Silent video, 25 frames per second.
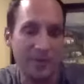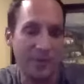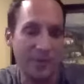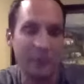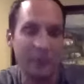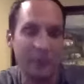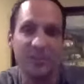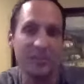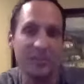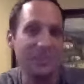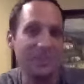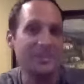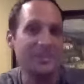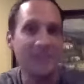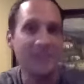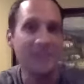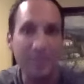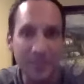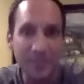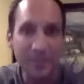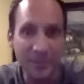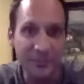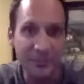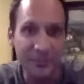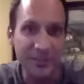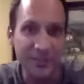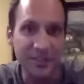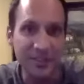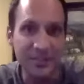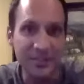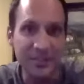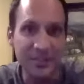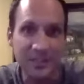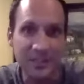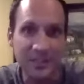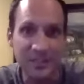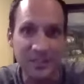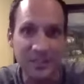I was going to be dumb enough to
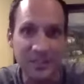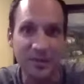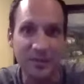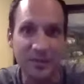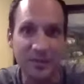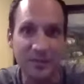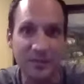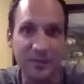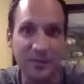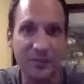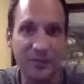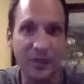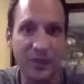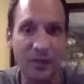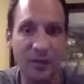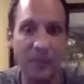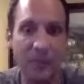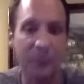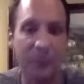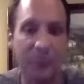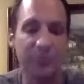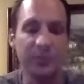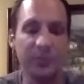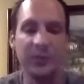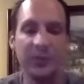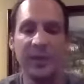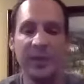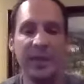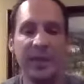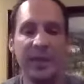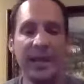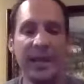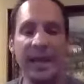listen and smart enough to follow through.